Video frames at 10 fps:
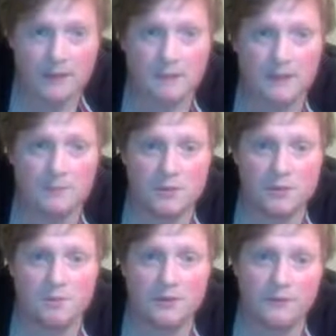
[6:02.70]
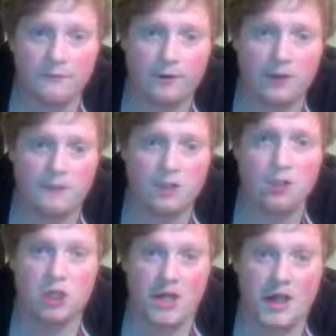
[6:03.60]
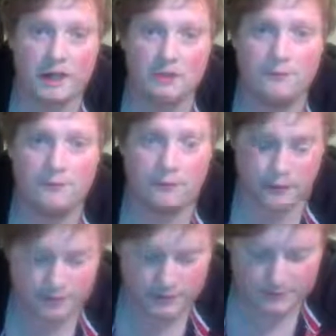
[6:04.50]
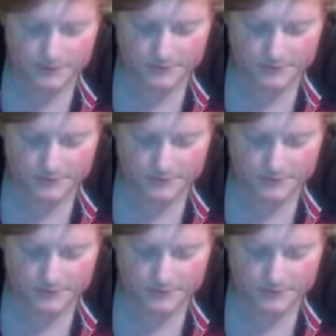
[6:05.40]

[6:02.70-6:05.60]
he played bishop b5 check first.